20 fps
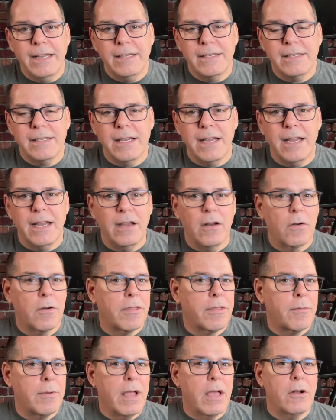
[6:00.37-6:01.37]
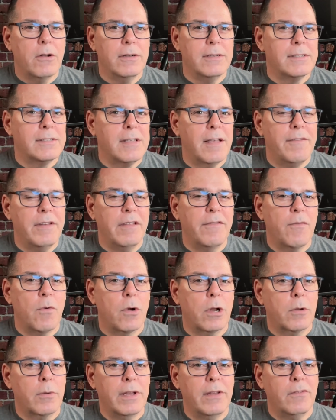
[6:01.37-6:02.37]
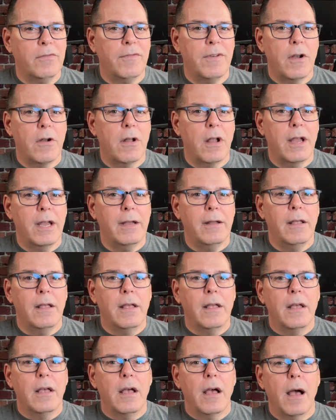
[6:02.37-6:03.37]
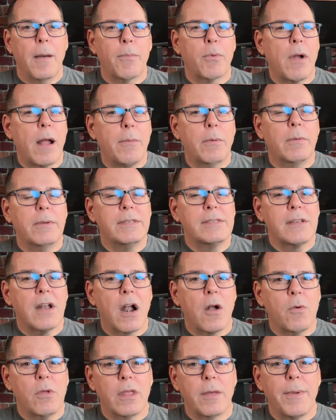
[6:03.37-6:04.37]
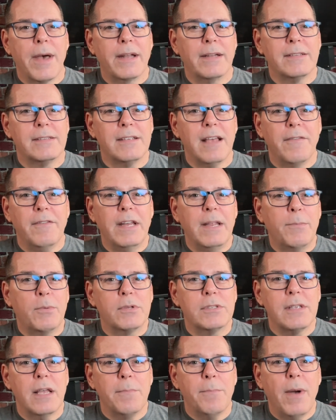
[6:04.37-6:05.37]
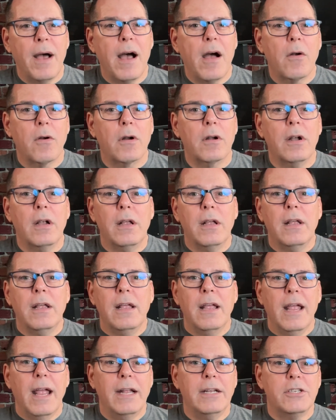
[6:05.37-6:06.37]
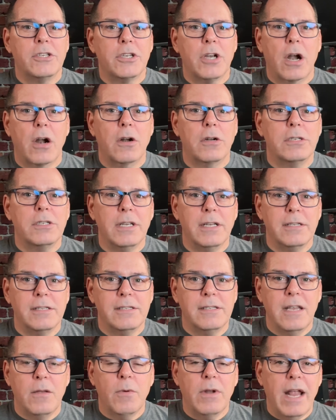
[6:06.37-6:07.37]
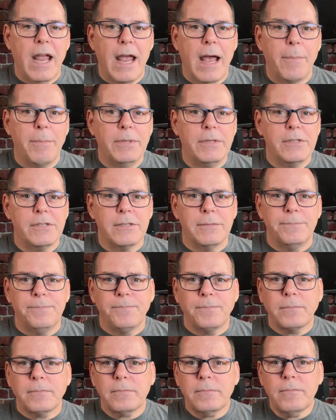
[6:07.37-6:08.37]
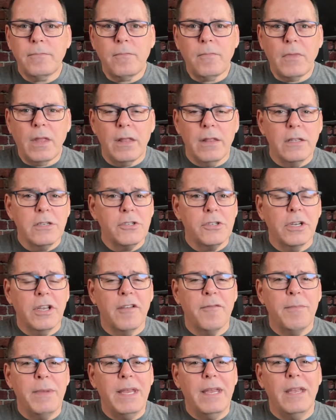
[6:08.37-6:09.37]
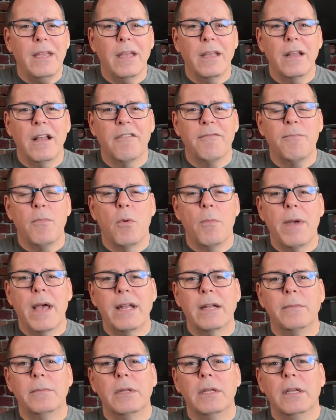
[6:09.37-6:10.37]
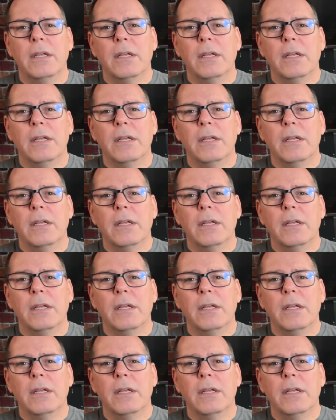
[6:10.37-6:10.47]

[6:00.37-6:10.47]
C or 374 degrees Fahrenheit. I'll probably start with about a 70% power and charge and see what happens. This should give me enough momentum